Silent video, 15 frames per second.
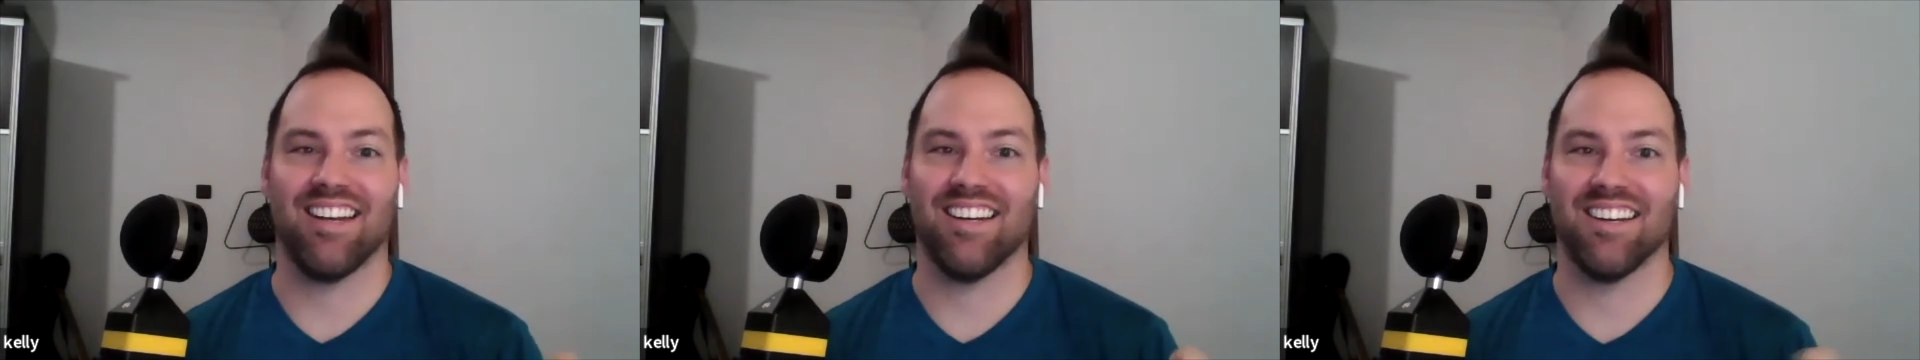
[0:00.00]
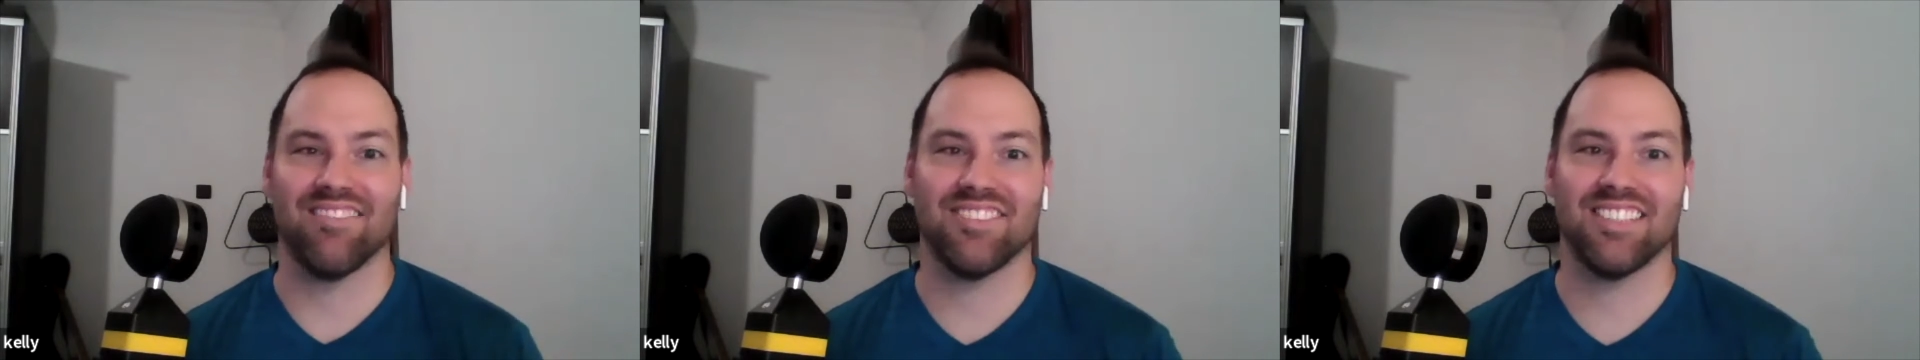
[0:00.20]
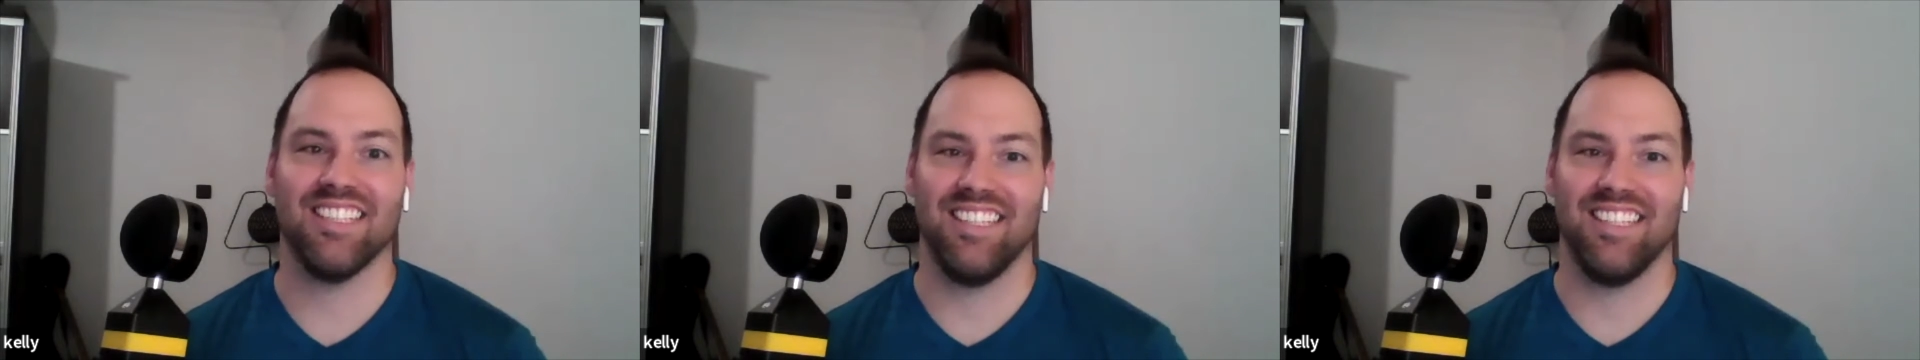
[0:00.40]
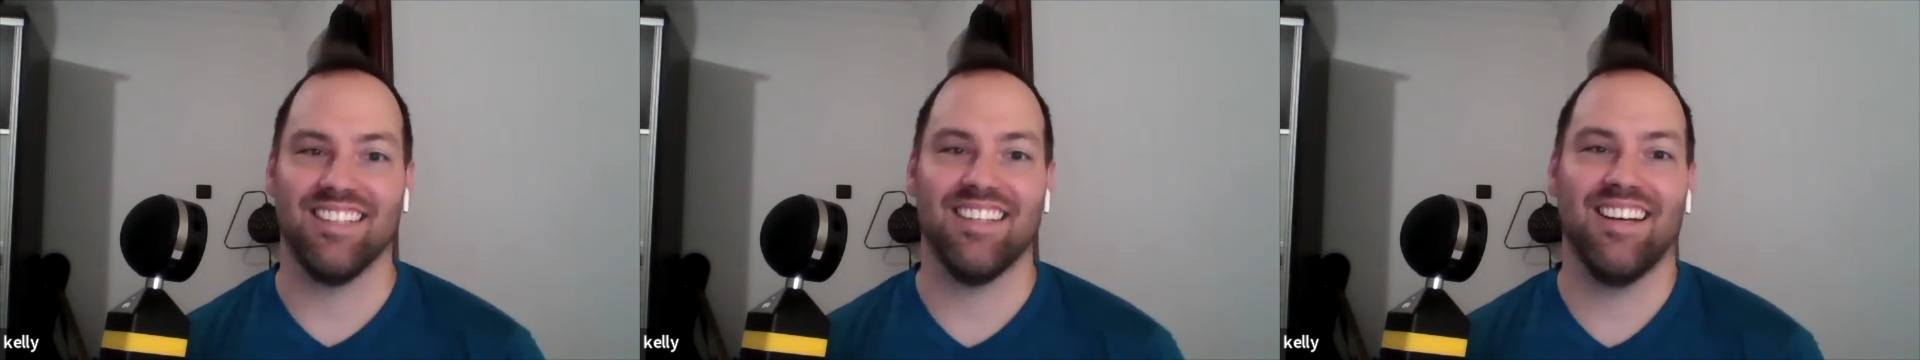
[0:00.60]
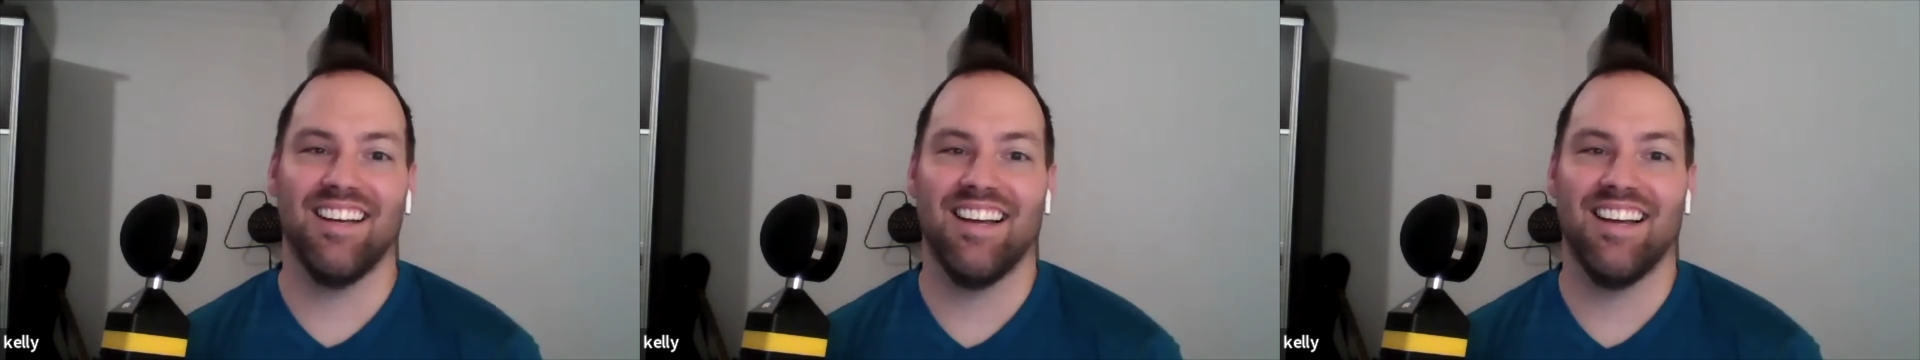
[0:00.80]
NFT.
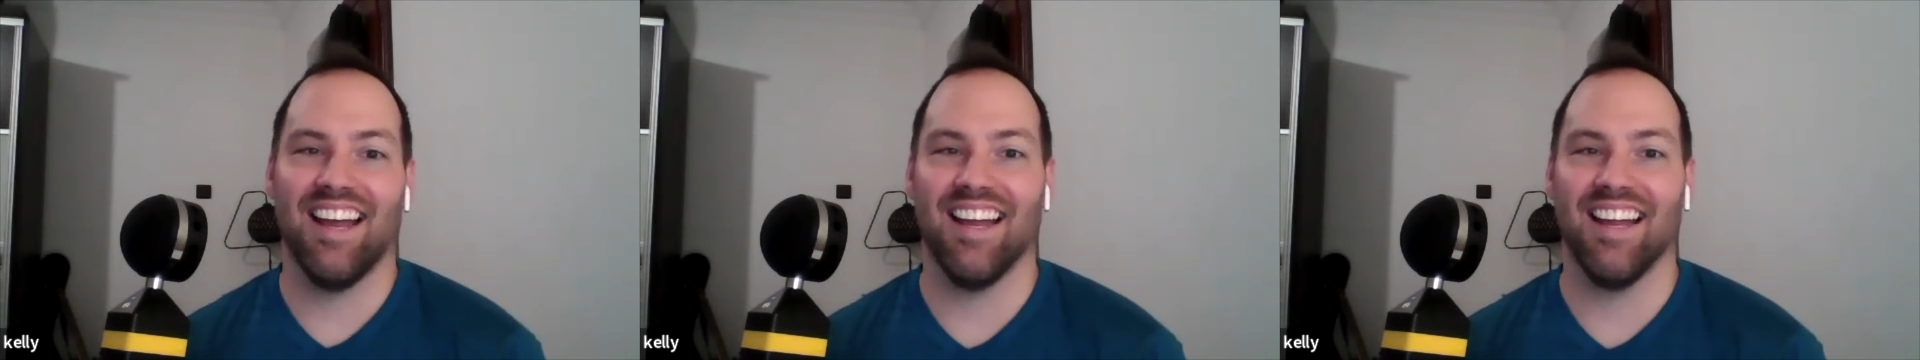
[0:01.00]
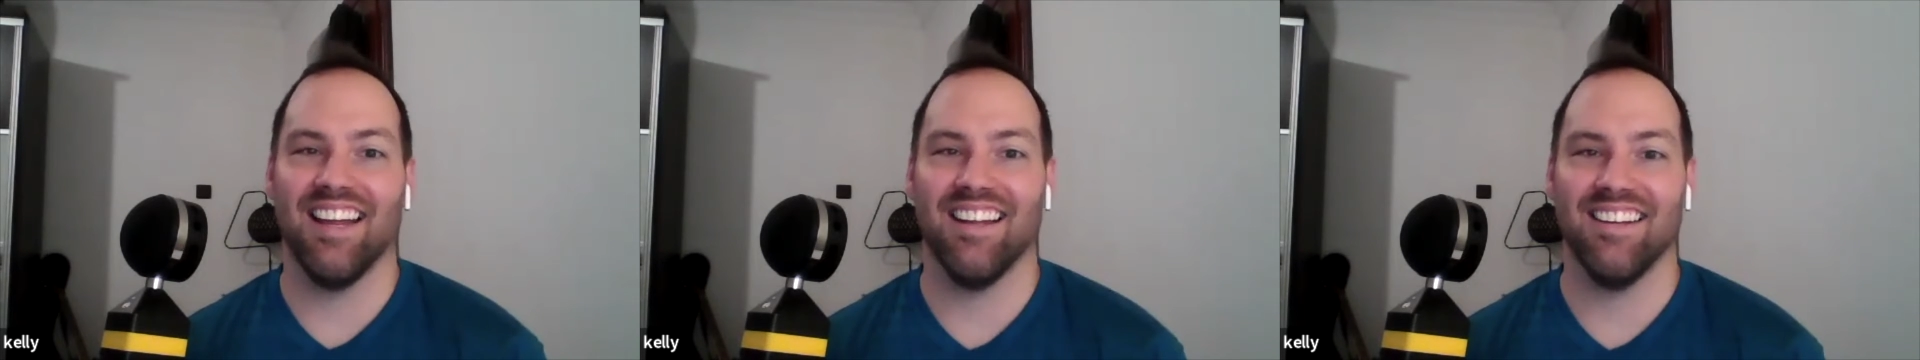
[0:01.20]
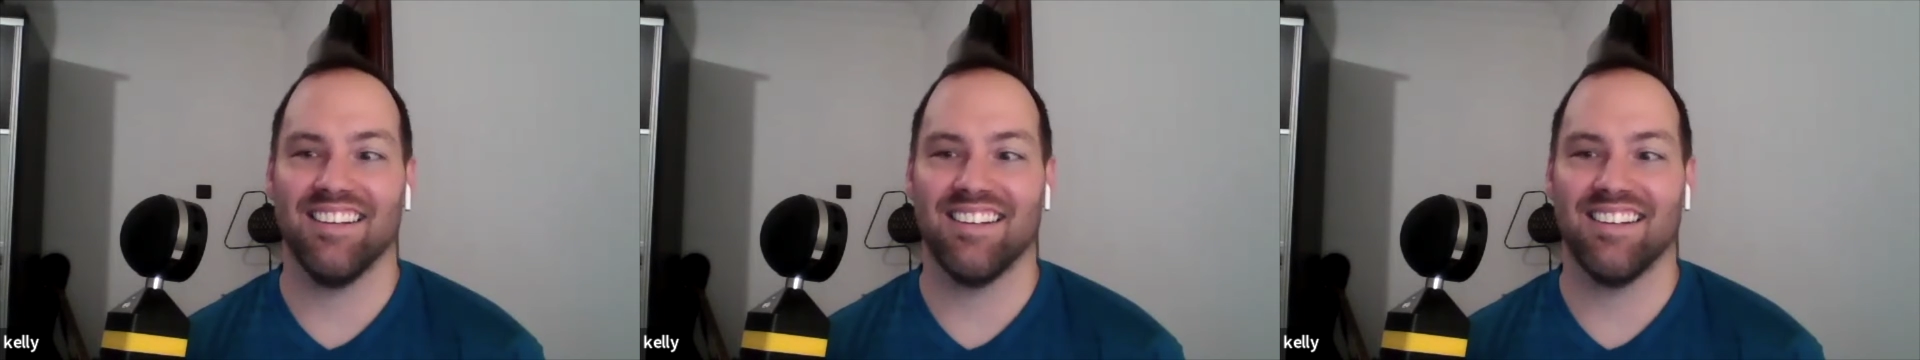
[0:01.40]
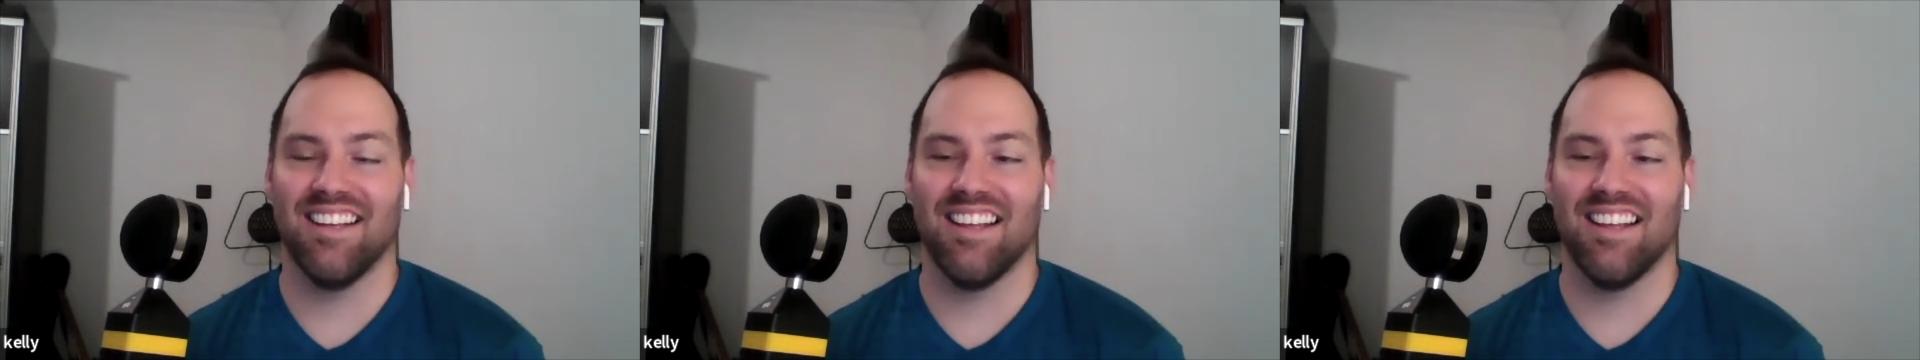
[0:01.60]
And